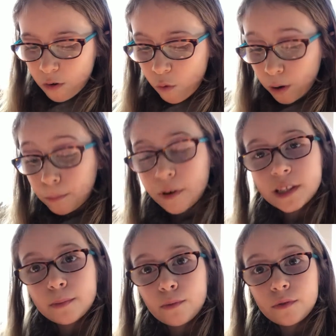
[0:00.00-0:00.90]
or
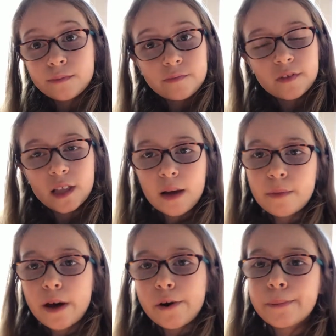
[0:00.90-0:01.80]
principal, for that
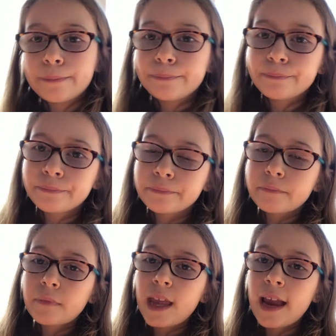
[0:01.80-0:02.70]
matter.
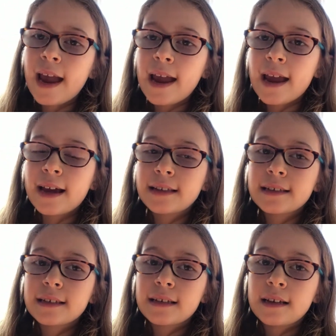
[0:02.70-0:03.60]

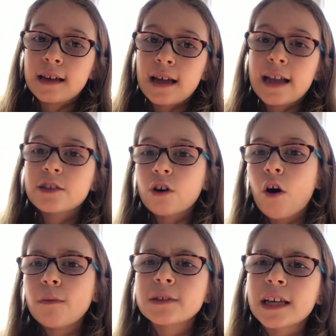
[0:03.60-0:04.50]
And it's
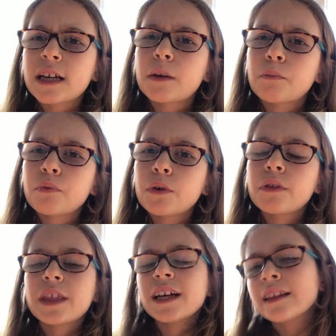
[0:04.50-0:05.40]
almost like
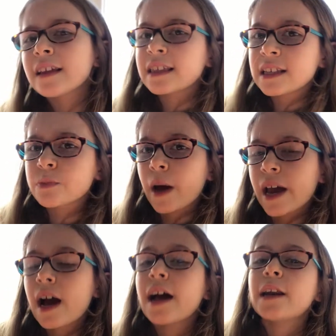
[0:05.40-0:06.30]
think of it this
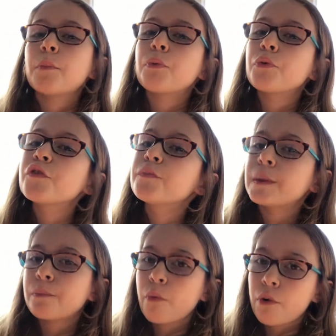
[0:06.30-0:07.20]
way, an
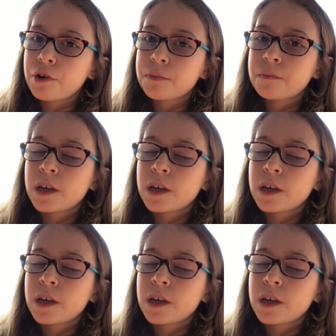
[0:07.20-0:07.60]
improvement board.